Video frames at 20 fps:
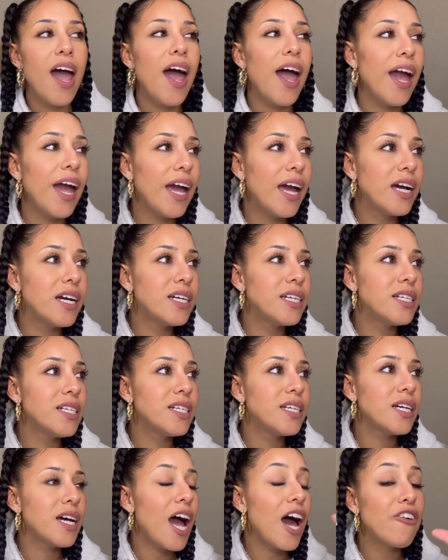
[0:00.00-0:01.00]

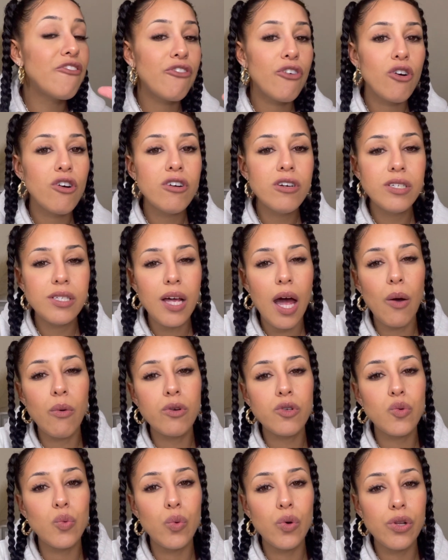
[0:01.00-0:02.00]
And at first I
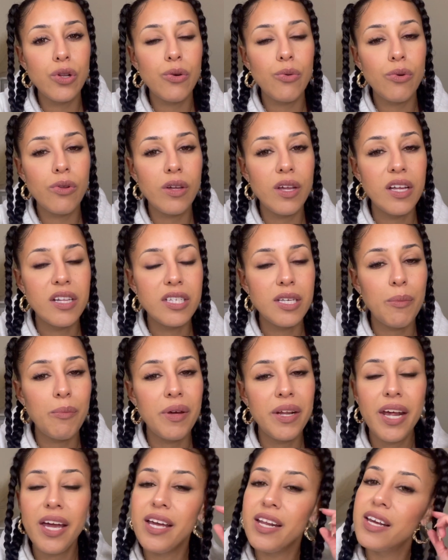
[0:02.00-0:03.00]
was really, really
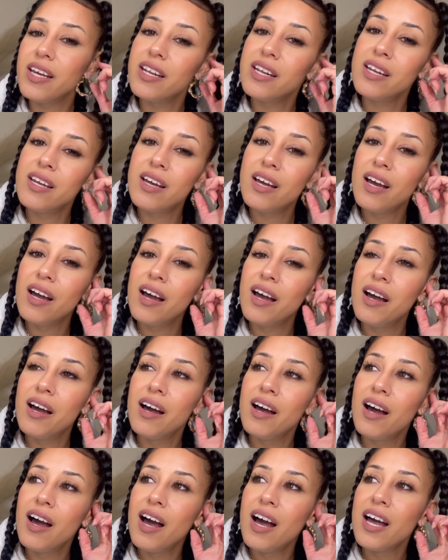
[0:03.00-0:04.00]
intimidated.
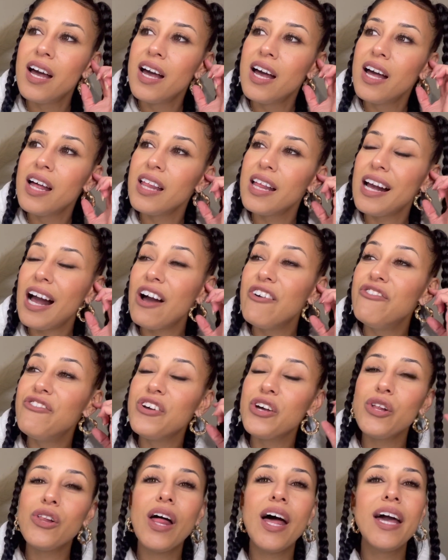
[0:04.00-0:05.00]
Like, I
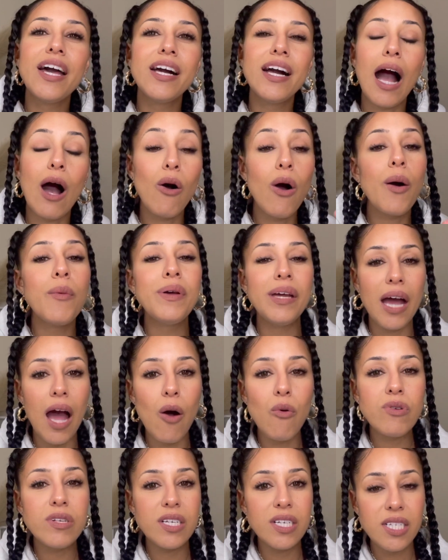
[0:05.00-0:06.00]
feel like, I mean, I
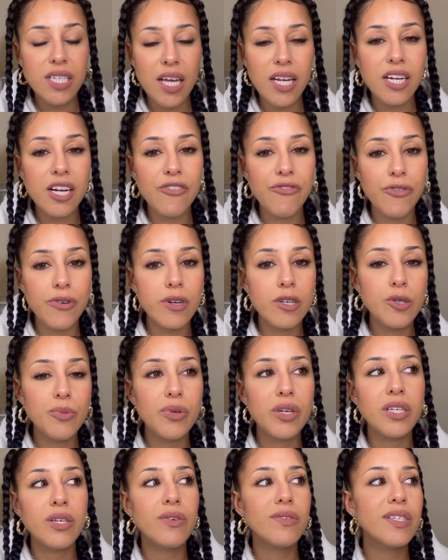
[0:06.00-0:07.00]
was excited at first
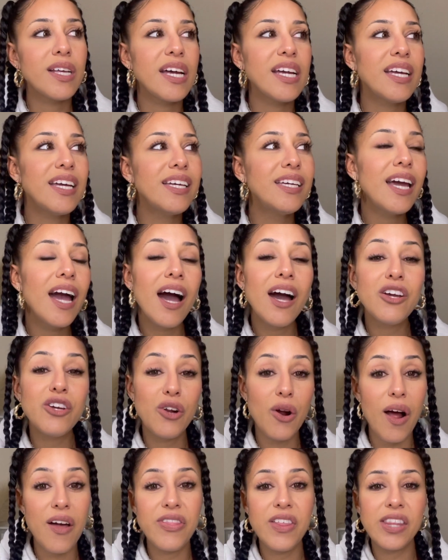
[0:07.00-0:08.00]
because I was like, yeah, you know,
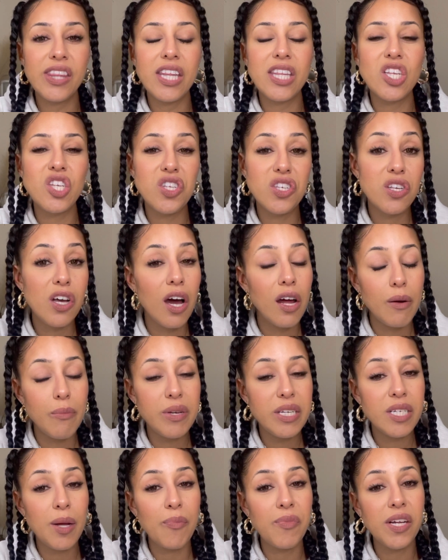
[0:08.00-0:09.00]
I think that this is going to be
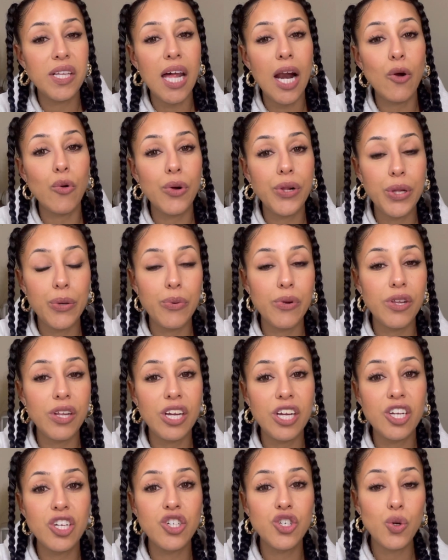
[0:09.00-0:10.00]
something that I really, really
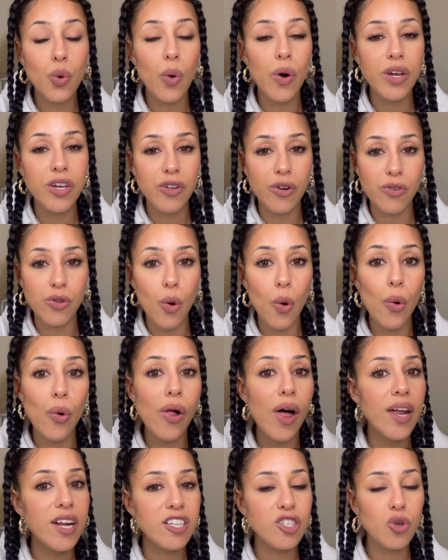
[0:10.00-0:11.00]
enjoy, you know, the whole
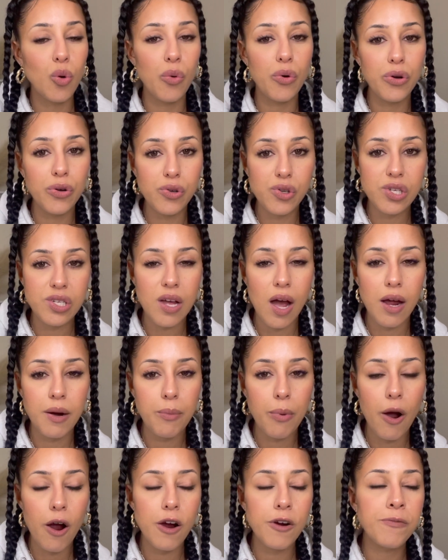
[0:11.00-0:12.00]
editorial design
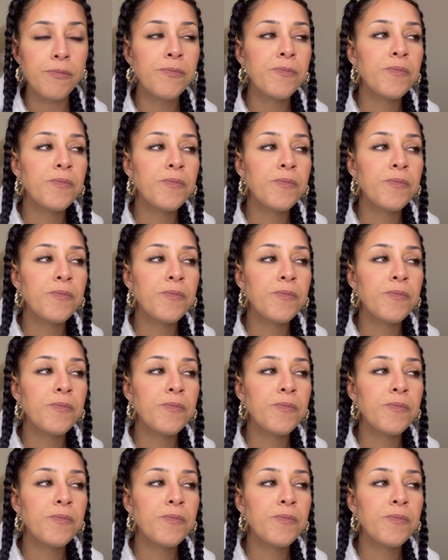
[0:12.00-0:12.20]
part.